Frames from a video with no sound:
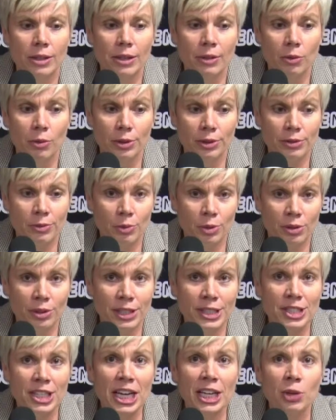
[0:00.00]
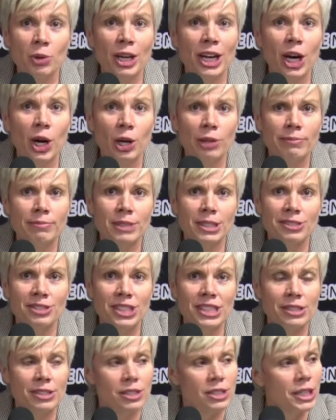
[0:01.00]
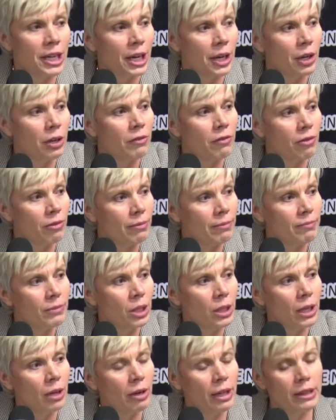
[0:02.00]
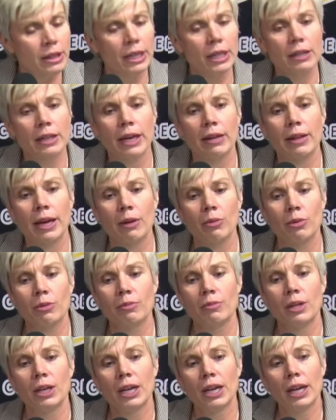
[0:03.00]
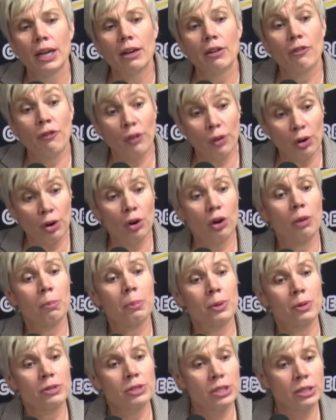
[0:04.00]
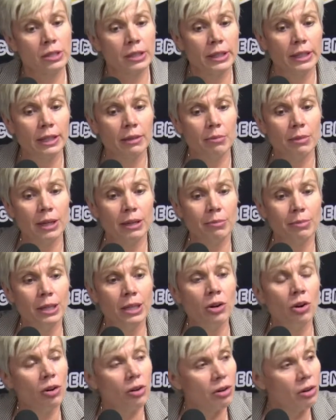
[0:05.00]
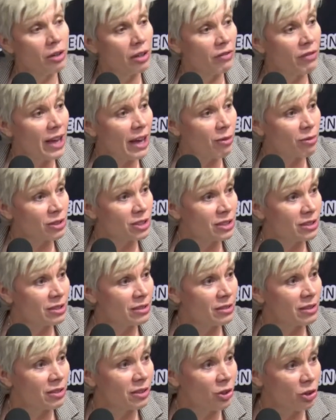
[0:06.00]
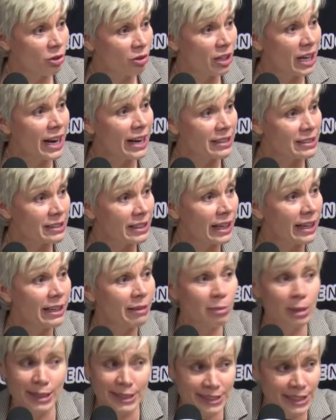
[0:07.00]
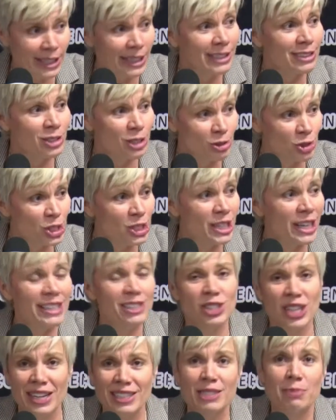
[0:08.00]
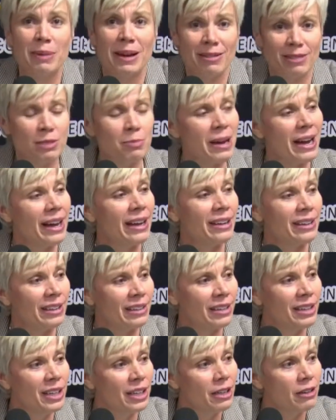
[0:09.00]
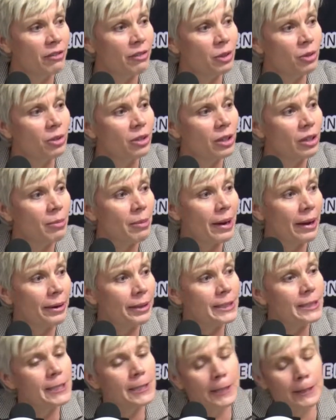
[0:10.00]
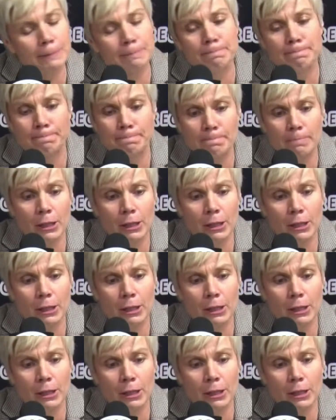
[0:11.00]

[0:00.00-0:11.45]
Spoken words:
We're continuing on. The season's not over. I think that would, for her personally, it might be hard if that was her last game, but it's not. So she's got a chance to bounce back and feel good about it. So,